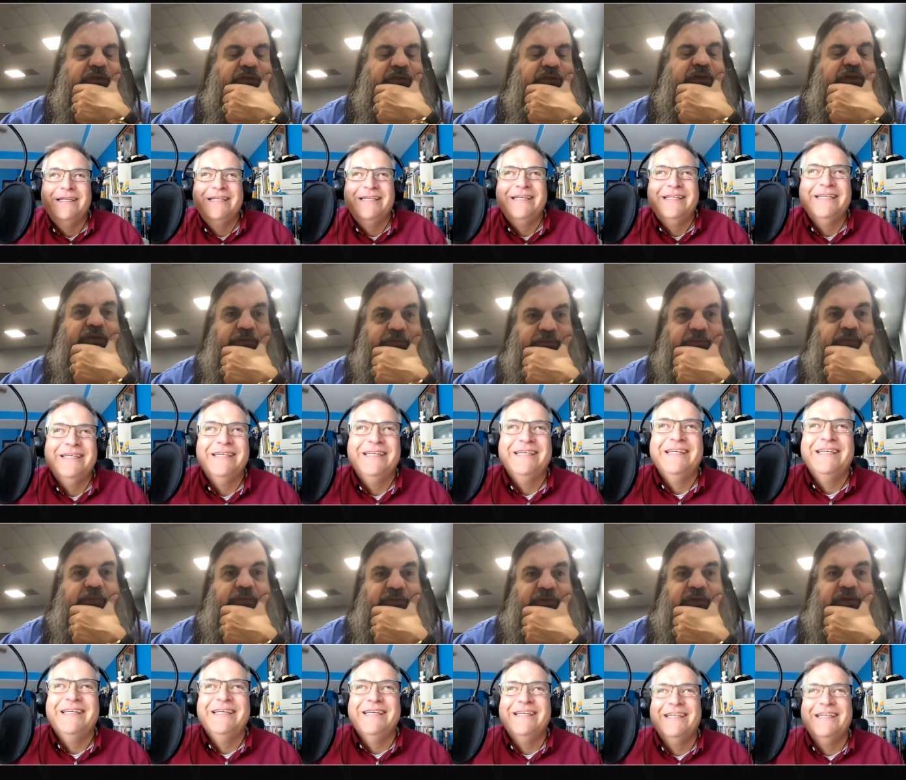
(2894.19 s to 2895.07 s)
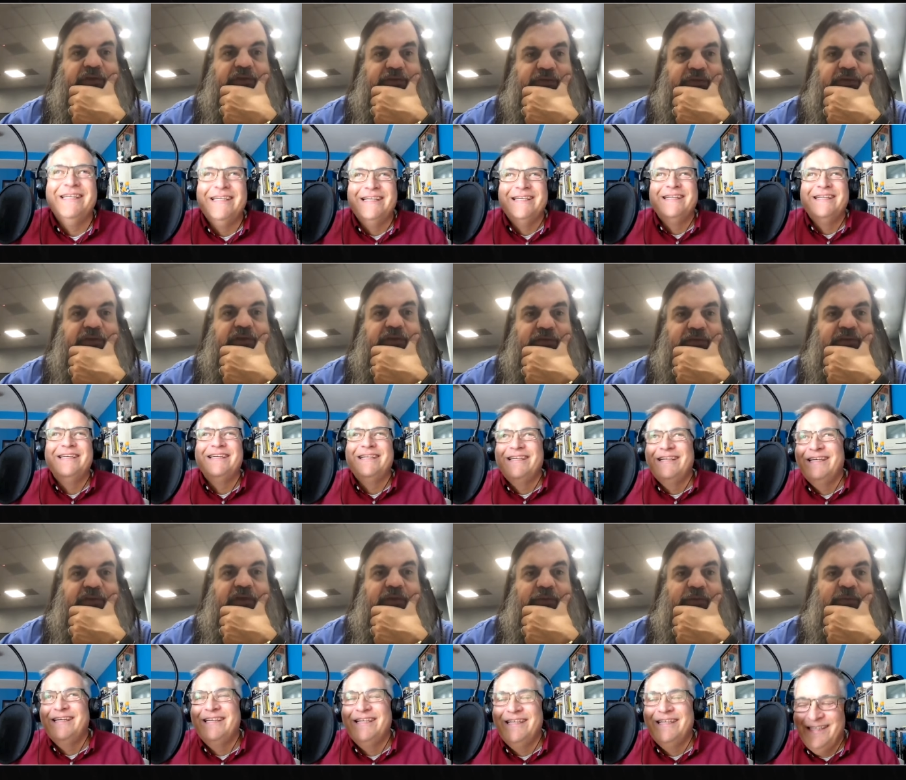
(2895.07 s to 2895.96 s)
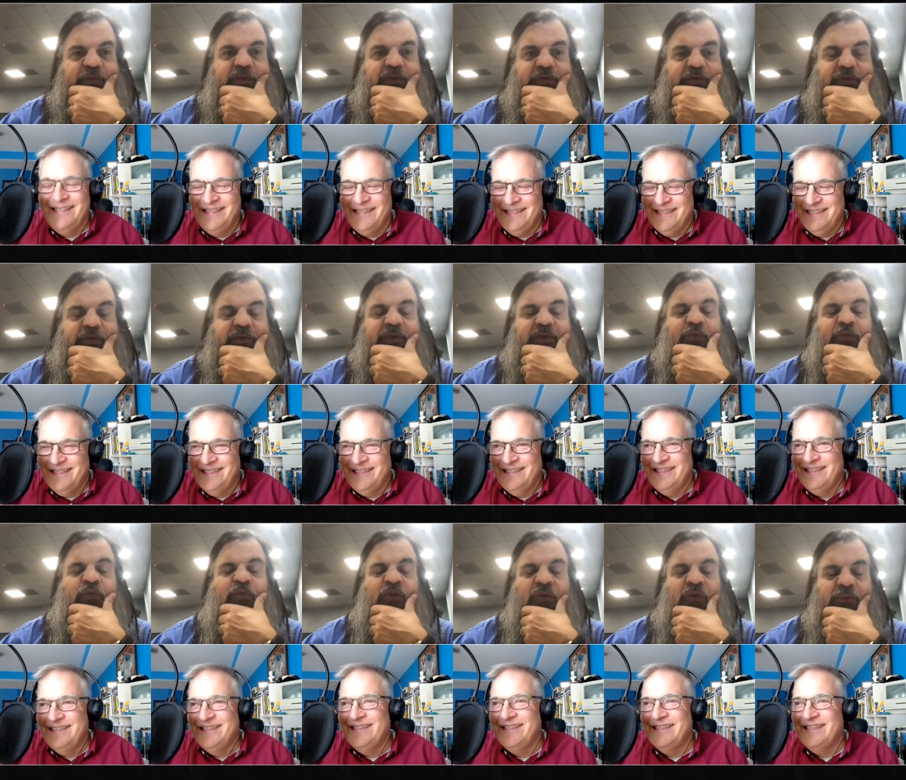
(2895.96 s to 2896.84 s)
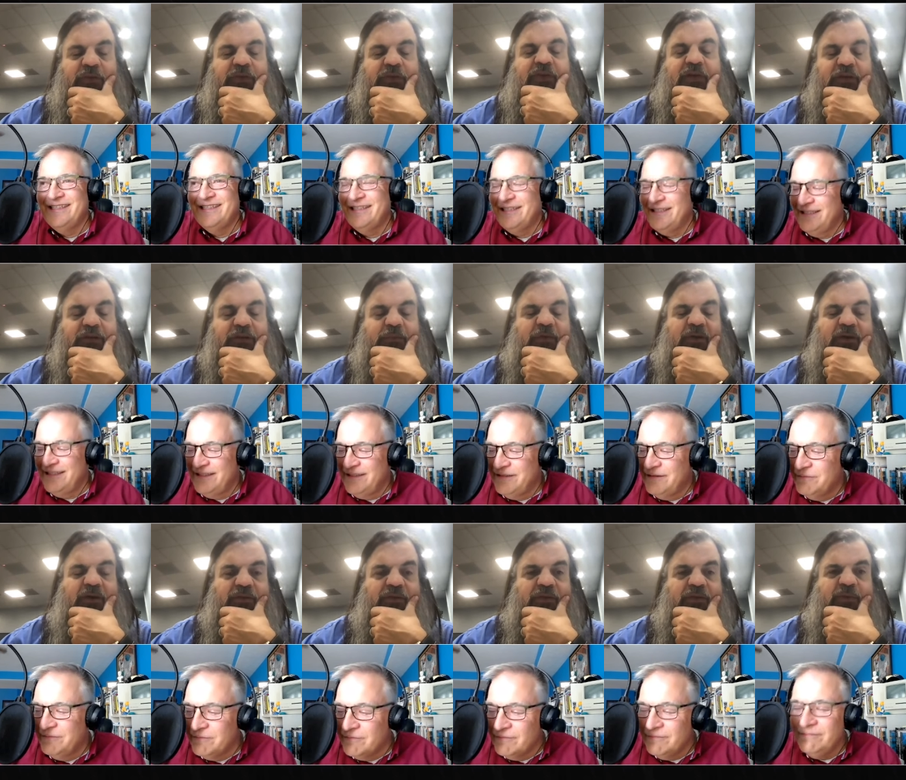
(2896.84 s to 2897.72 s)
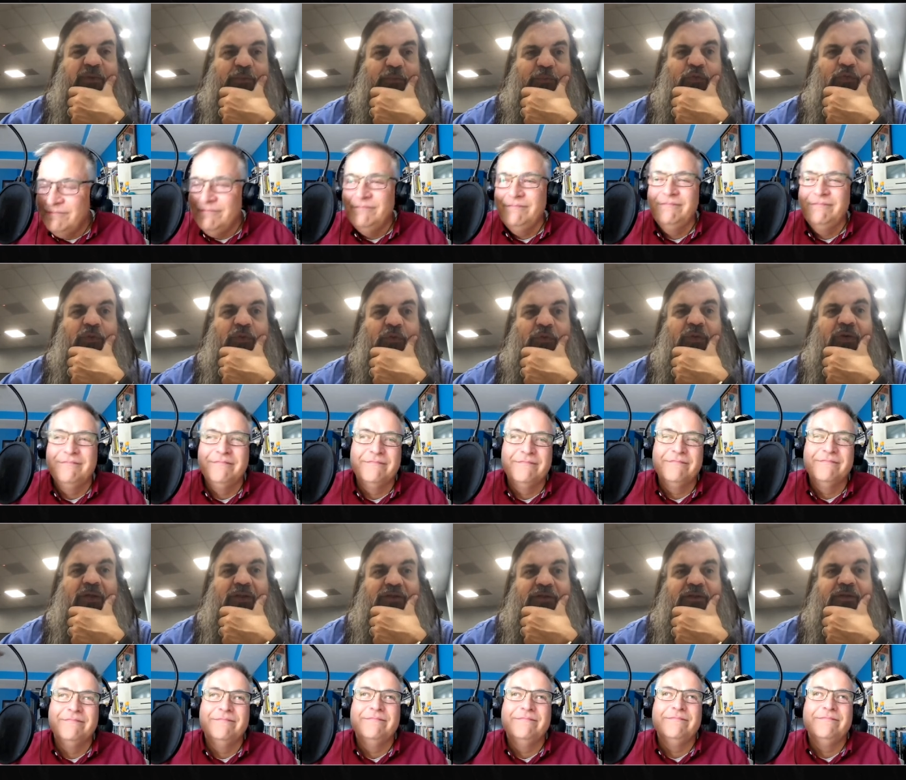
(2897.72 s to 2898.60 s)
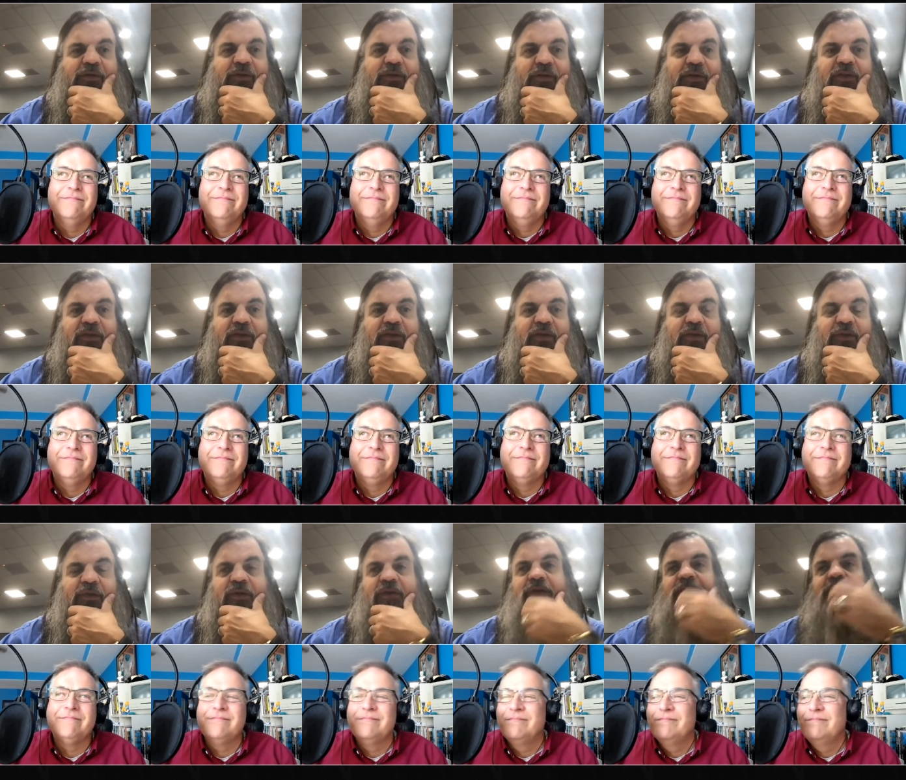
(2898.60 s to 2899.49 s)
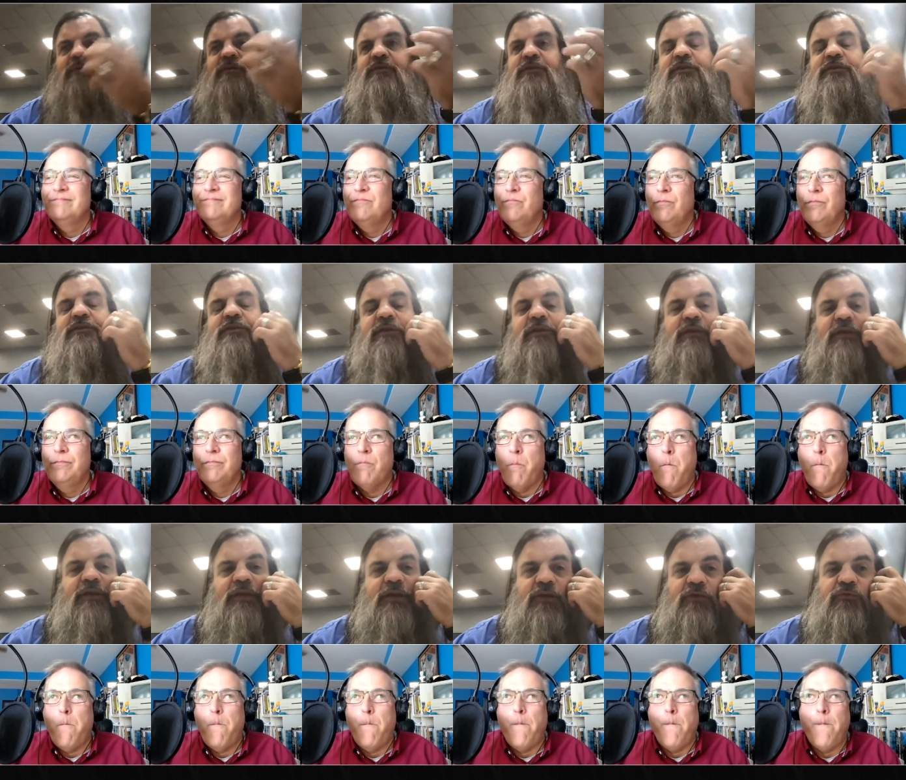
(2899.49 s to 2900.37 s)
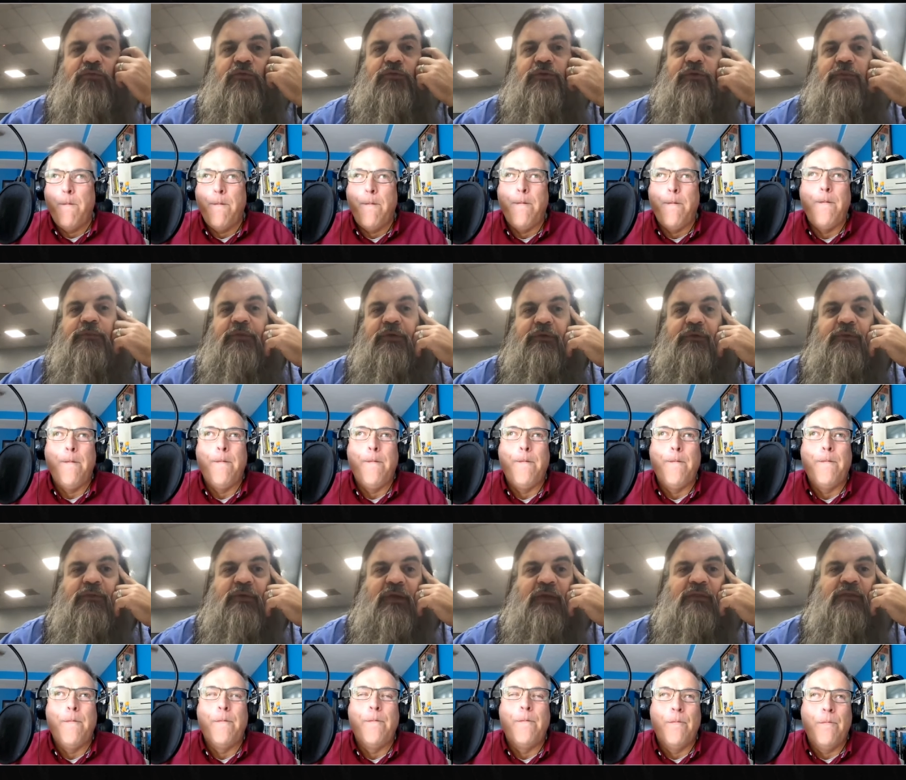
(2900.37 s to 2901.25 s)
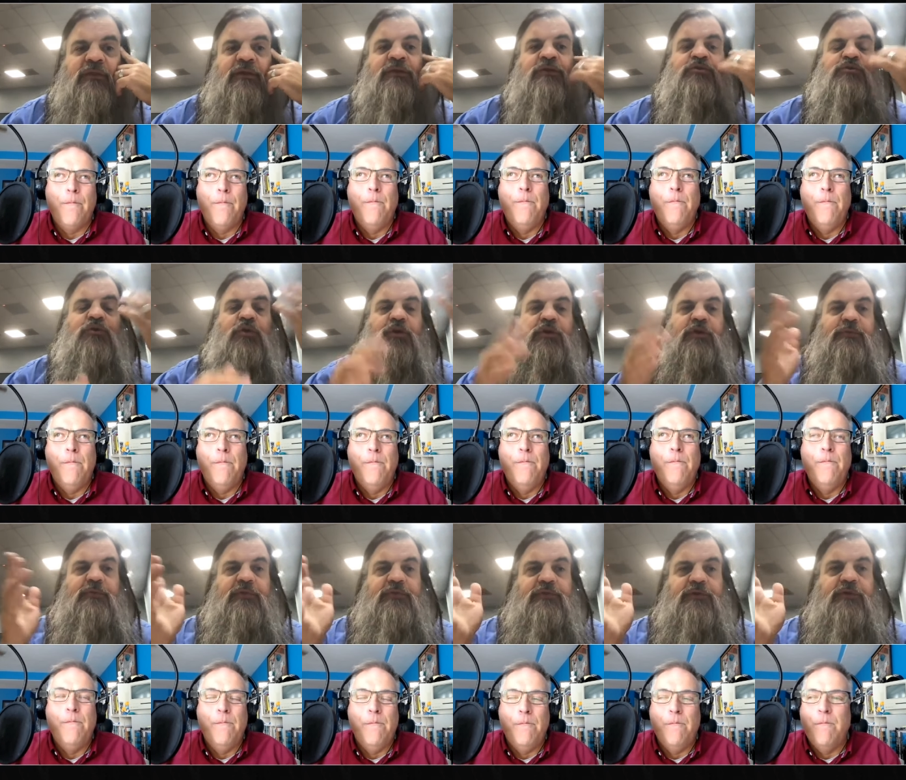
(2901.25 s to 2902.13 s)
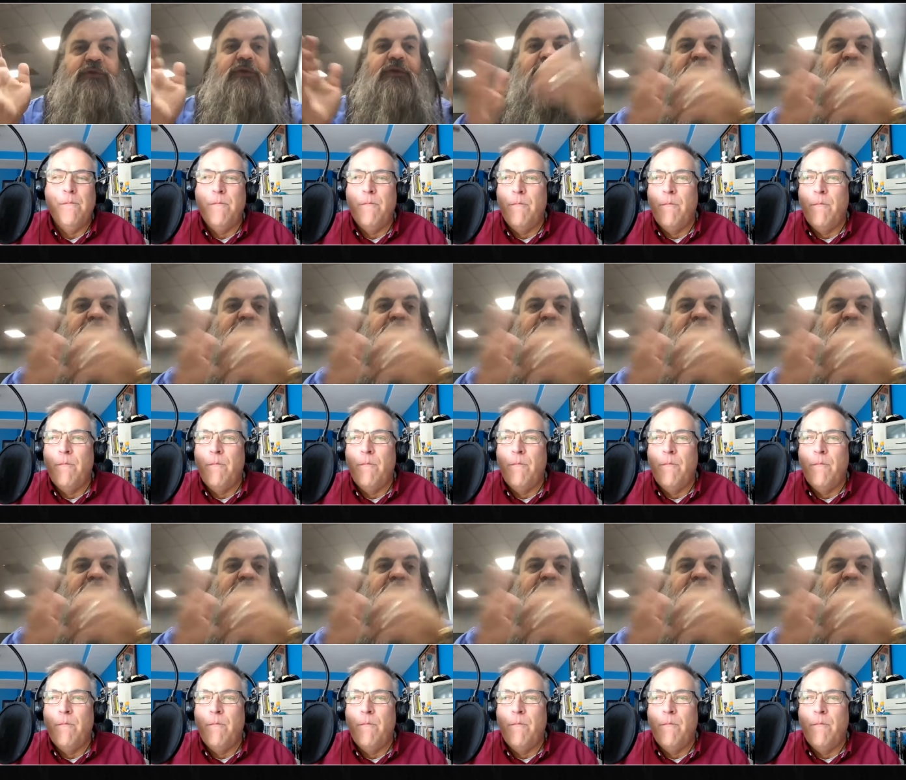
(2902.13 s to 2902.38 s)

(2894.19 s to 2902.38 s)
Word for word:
Speaker 1: yes, yes, that will be something that will be talked about. That people will want to Say, or just looking at California, you know, the usual arguments are,